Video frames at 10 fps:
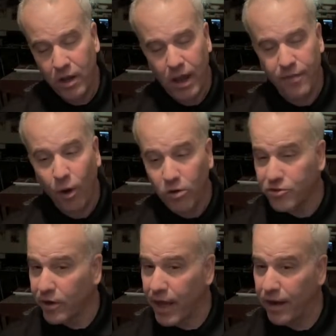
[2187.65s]
And those
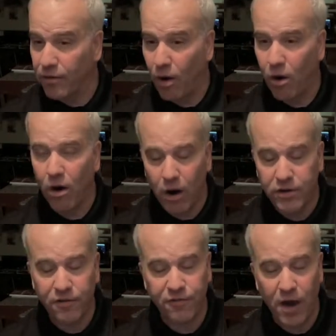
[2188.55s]
are getting
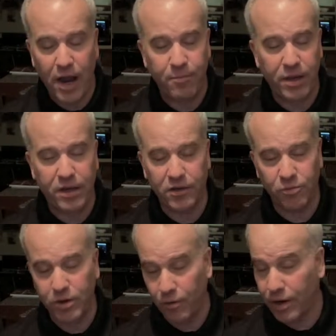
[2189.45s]
hard to find because
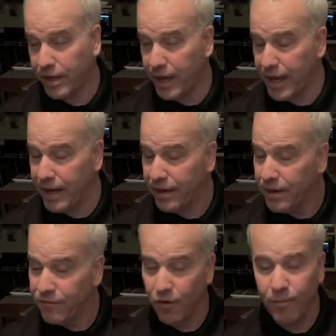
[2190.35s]
when you're a kid,
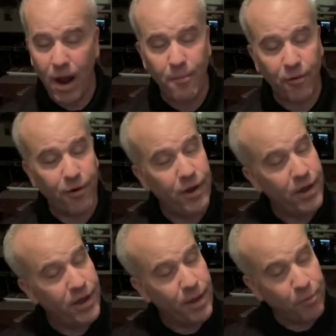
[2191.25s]
if you remember,
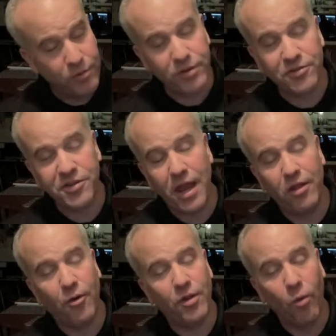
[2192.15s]
you put the
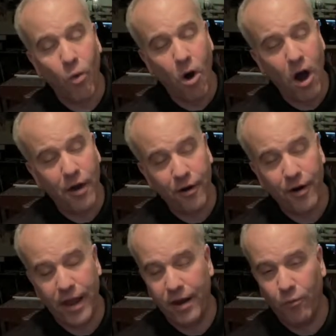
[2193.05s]
sailor in the water
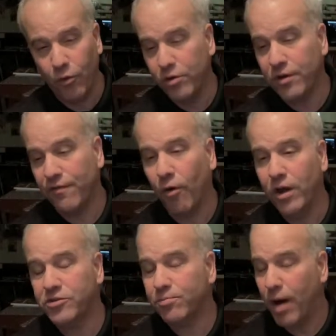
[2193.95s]
and it ruined the
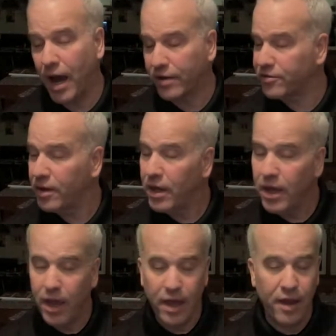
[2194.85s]
voice box.
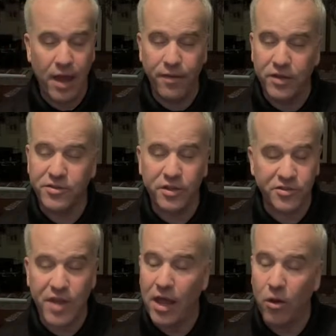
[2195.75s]
And the
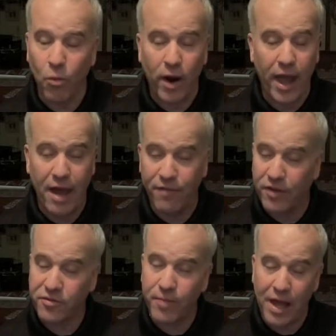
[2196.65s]
sailor one I have,
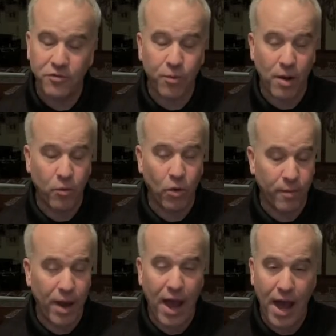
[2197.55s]
that's probably one
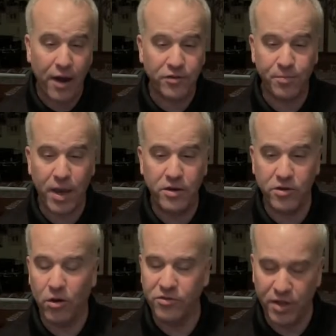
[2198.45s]
of my highest paid
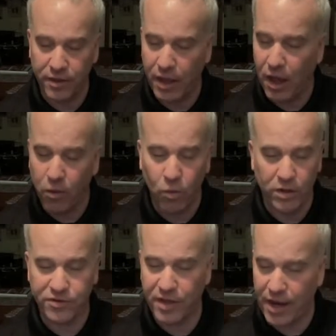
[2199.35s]
Joes. And the other
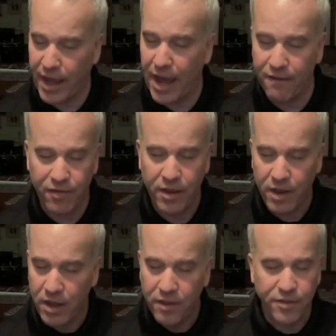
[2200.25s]
ones that I have
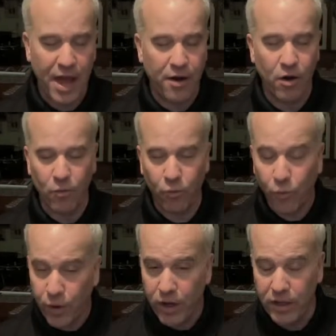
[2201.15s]
that are
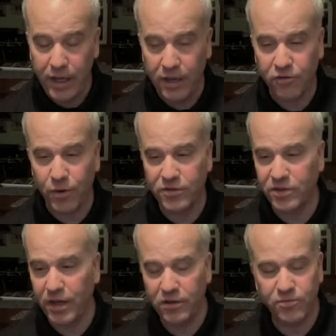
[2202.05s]
really
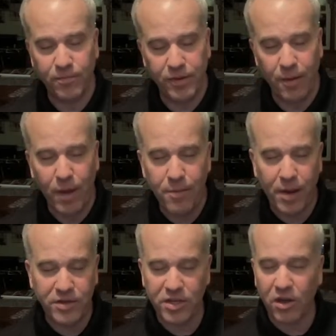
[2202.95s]
interesting is they're made
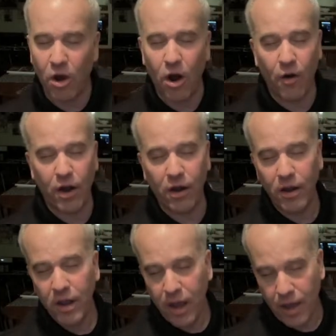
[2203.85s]
by Takara,
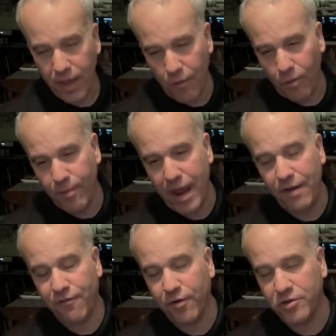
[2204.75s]
and they were
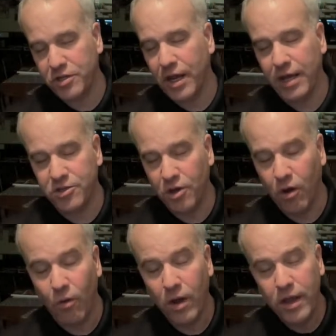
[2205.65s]
made for G.I.
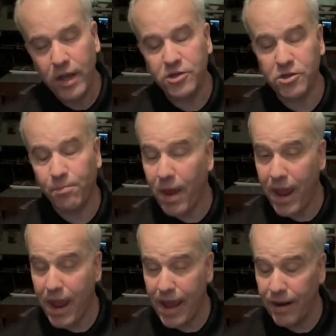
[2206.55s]
Joe in
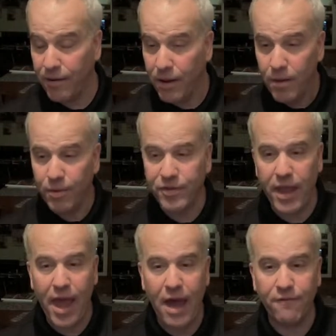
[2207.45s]
Japan, but
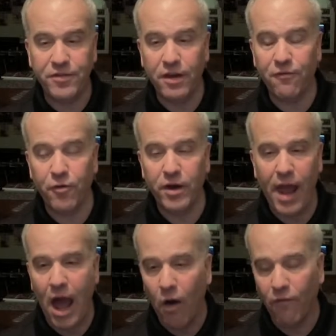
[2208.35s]
they have
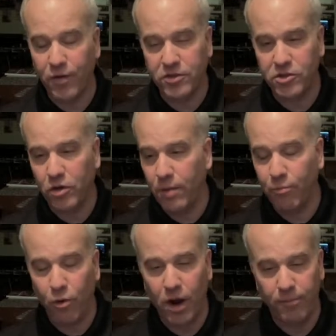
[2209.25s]
different outfits you can
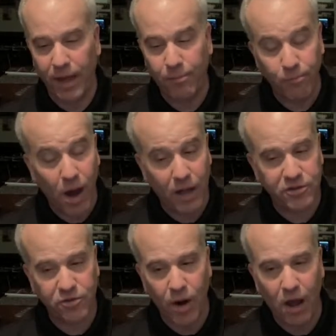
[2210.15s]
put on, like
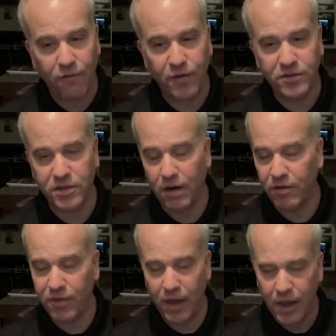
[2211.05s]
monster outfits and
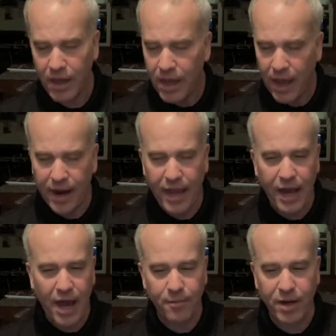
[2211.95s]
everything. And I
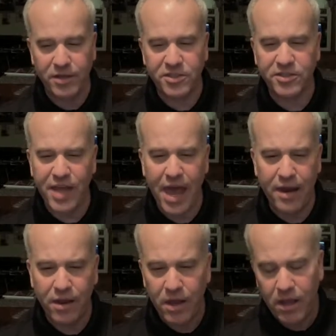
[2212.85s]
got them in a
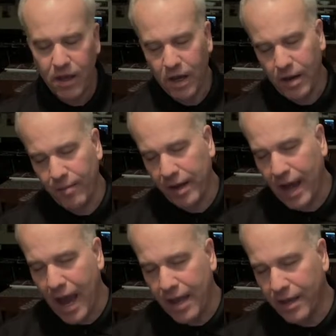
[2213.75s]
set. A
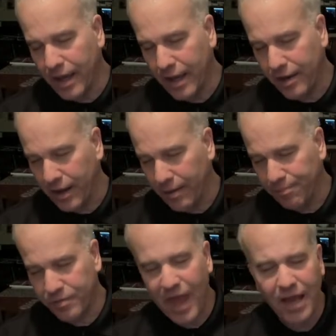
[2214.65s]
guy had
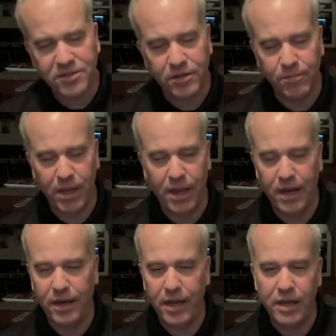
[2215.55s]
texted me,
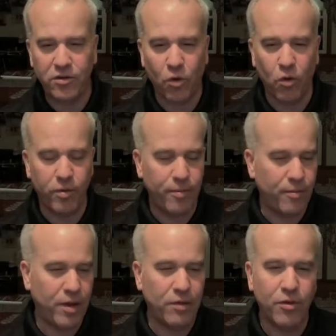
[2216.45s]
and he told
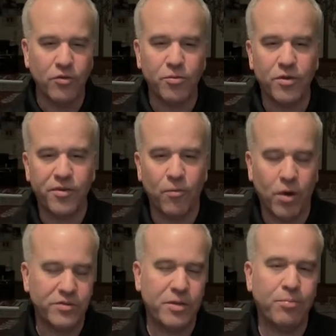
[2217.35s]
him those were
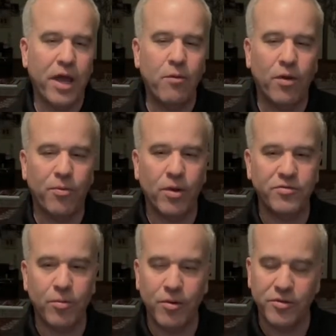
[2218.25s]
ones he played with
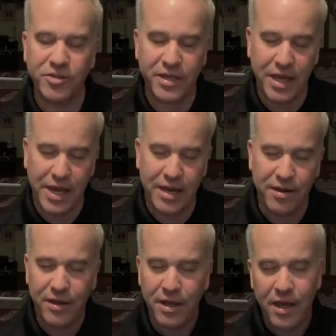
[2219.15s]
his
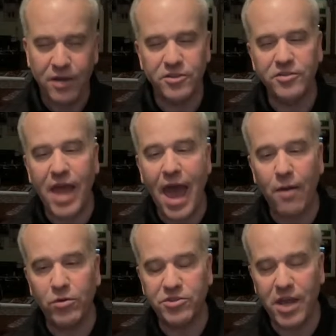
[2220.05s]
kid because his
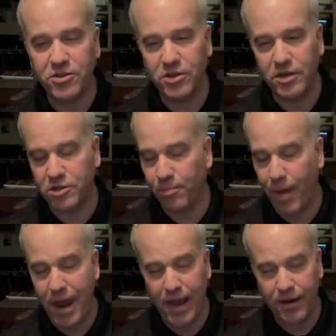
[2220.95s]
dad was stationed in
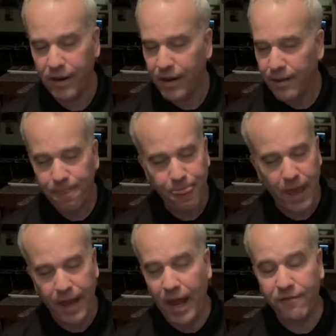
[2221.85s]
Japan.
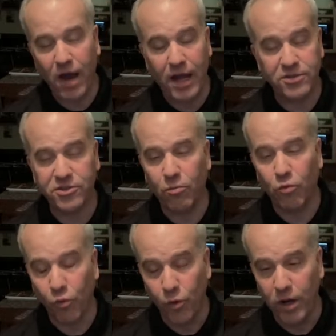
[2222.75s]
And I got some
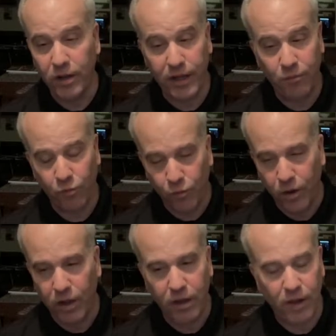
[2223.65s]
really,
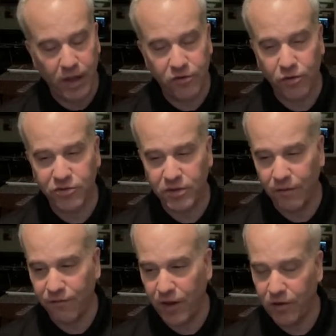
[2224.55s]
really
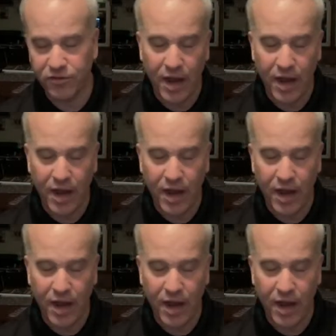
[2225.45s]
interesting figures.